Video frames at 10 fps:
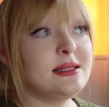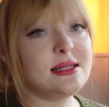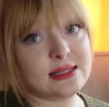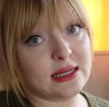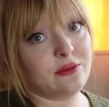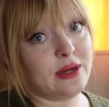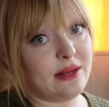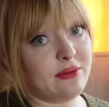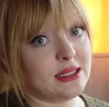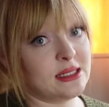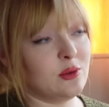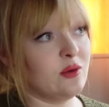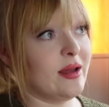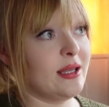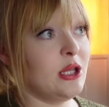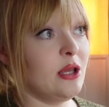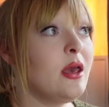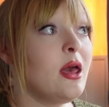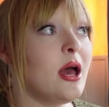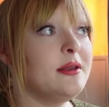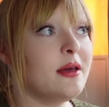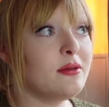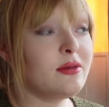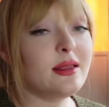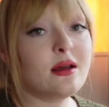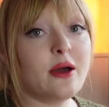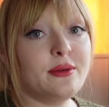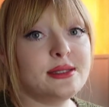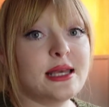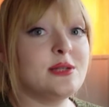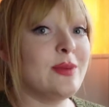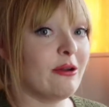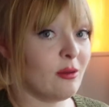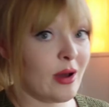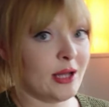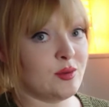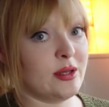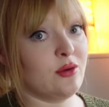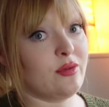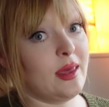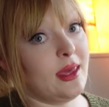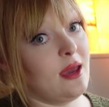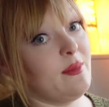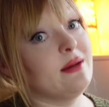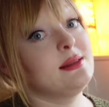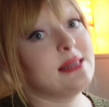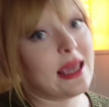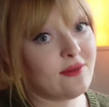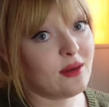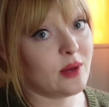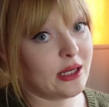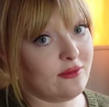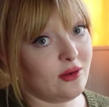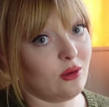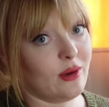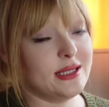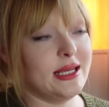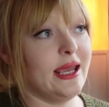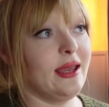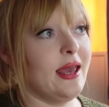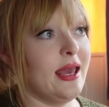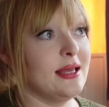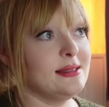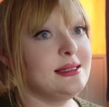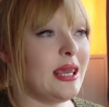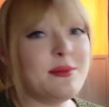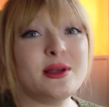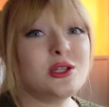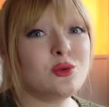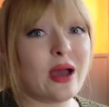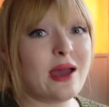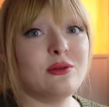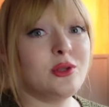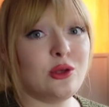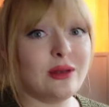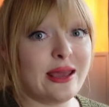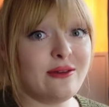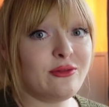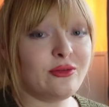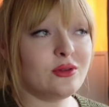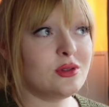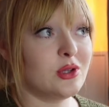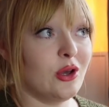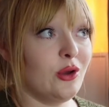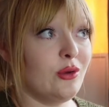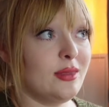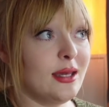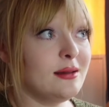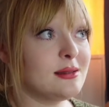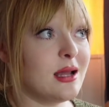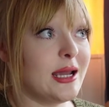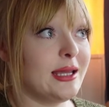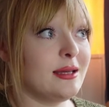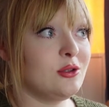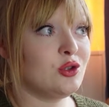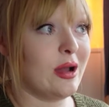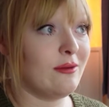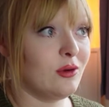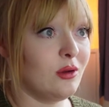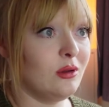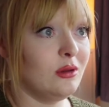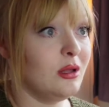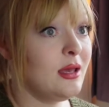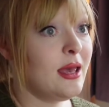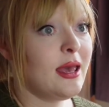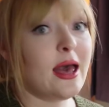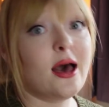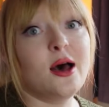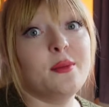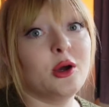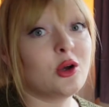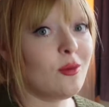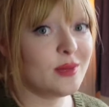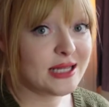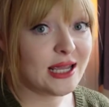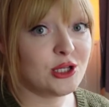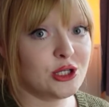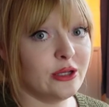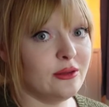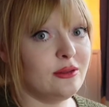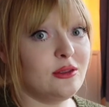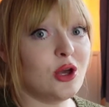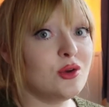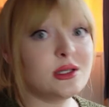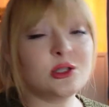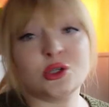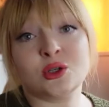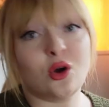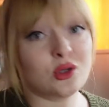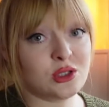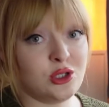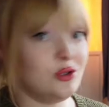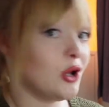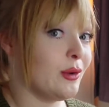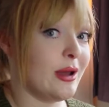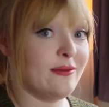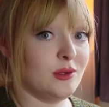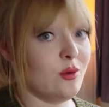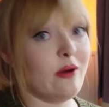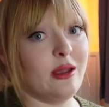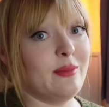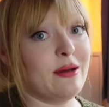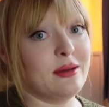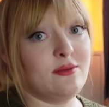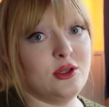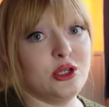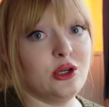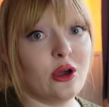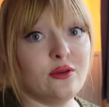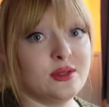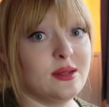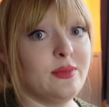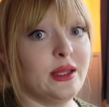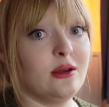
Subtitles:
is still a really reasonable venue. Another thing that I would say to bear in mind when you're thinking about saving money for your wedding is keep it to where you live. So things like travel, accommodation, those are just costs you don't have to worry about if you do go for something